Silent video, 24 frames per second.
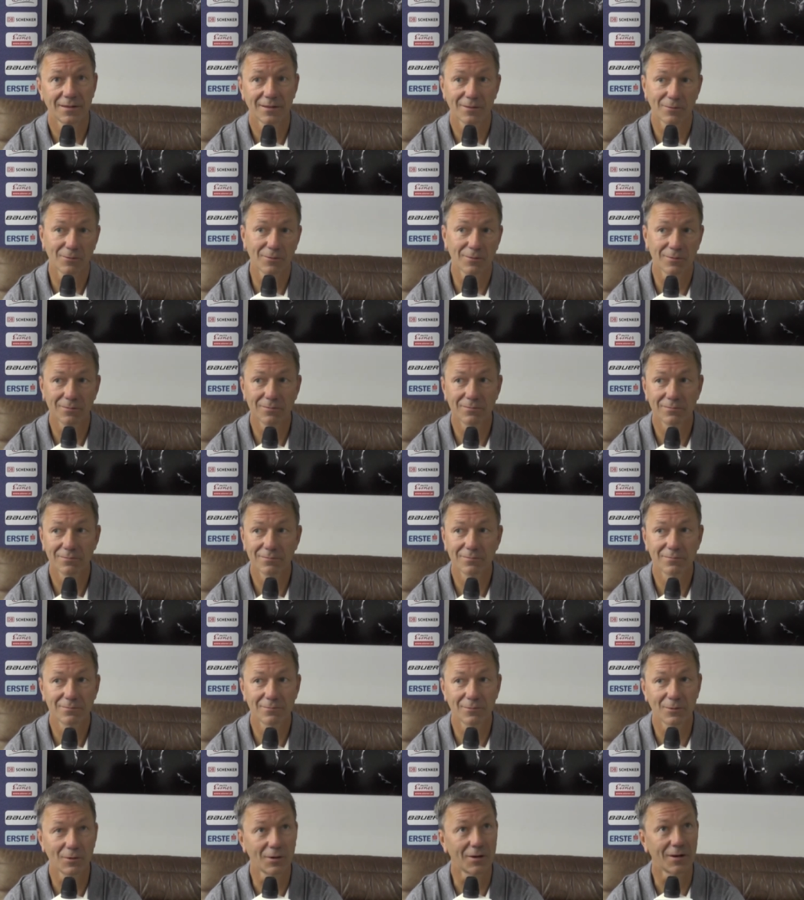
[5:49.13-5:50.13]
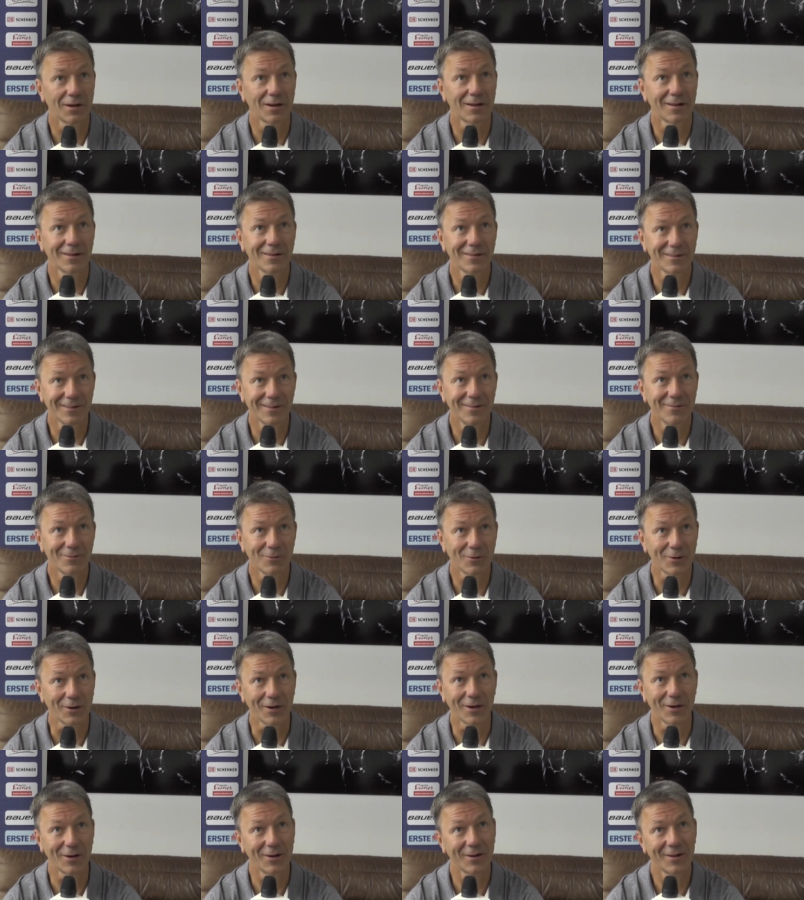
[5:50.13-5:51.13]
we, we're gonna we're
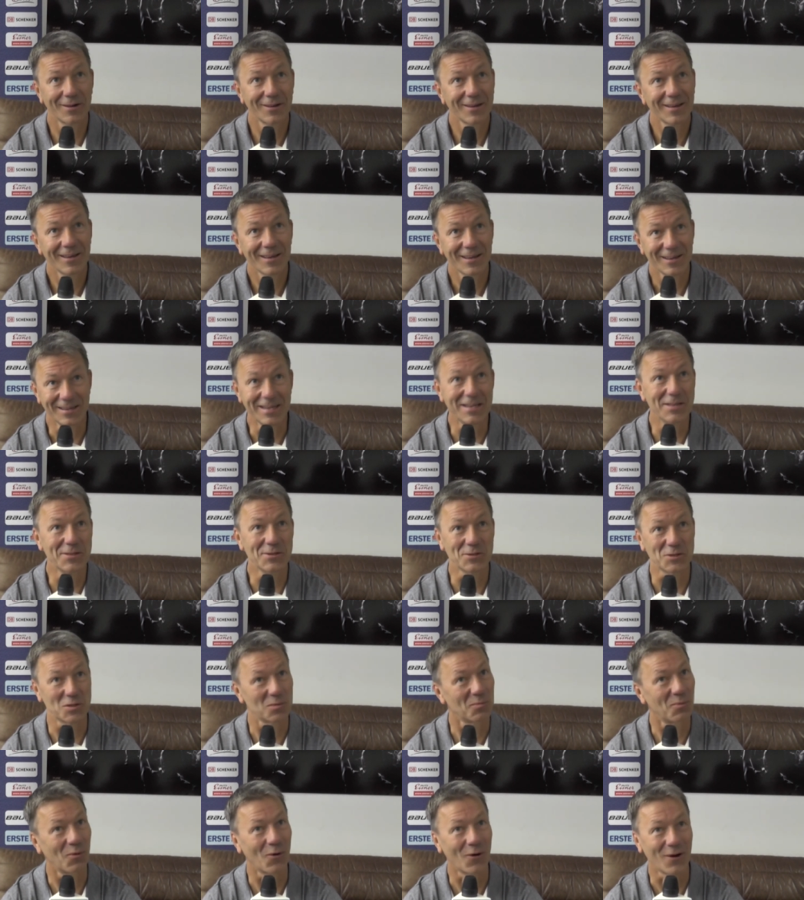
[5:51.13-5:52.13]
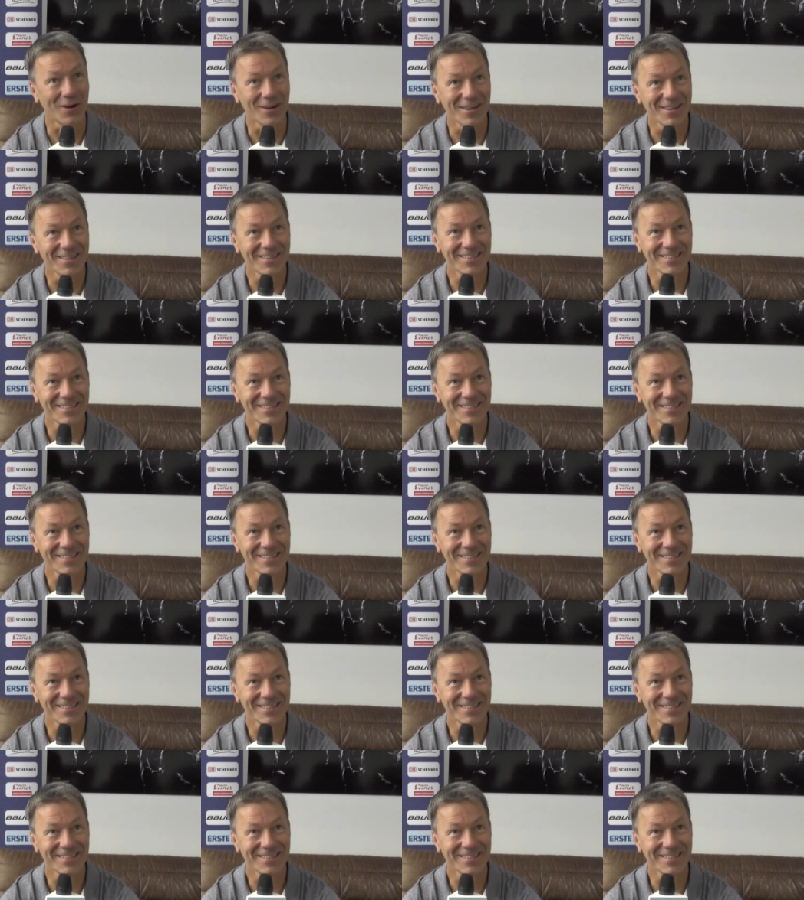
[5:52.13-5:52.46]
gonna need the support.